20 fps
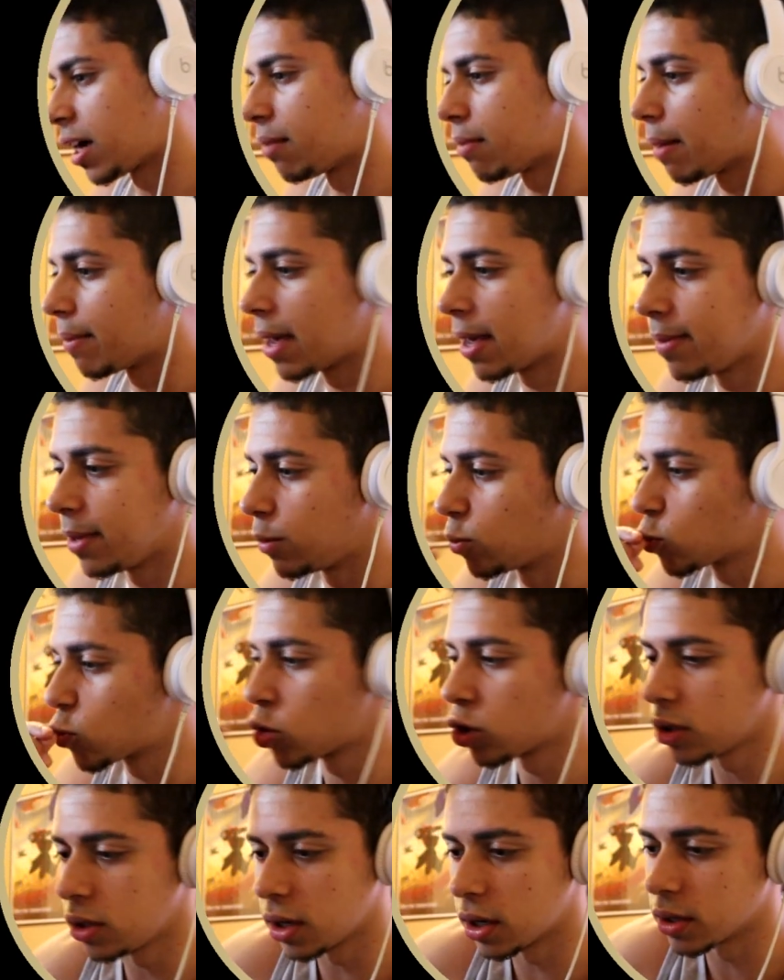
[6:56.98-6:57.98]
Shout my baby.
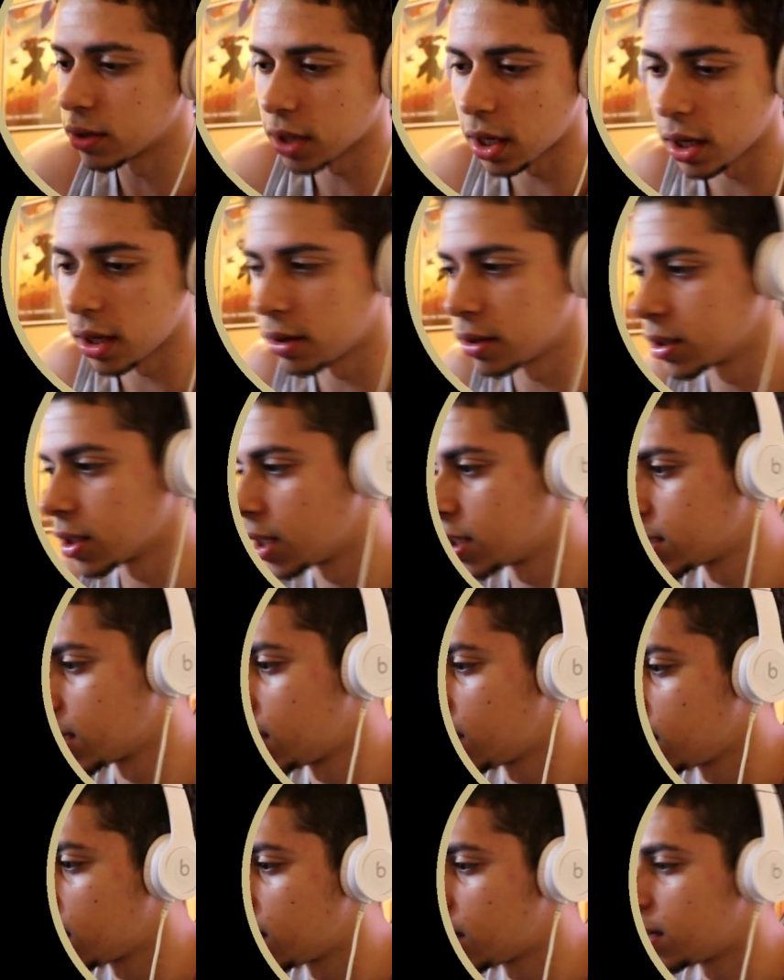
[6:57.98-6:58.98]
You know what I'm saying? What I'm
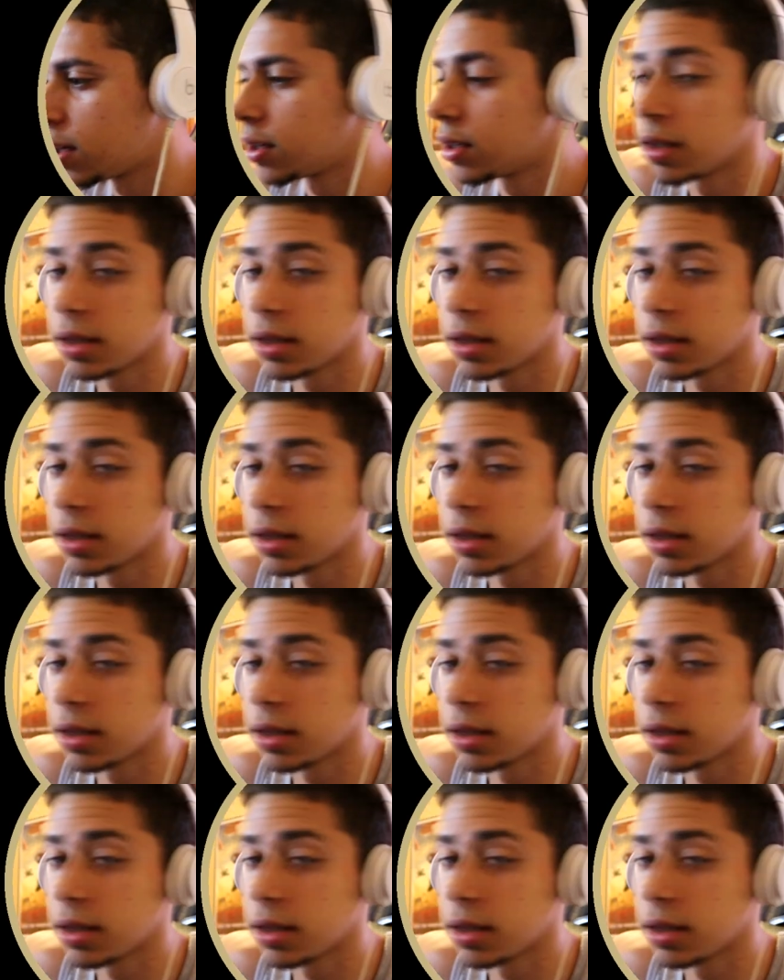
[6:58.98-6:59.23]
saying, girl?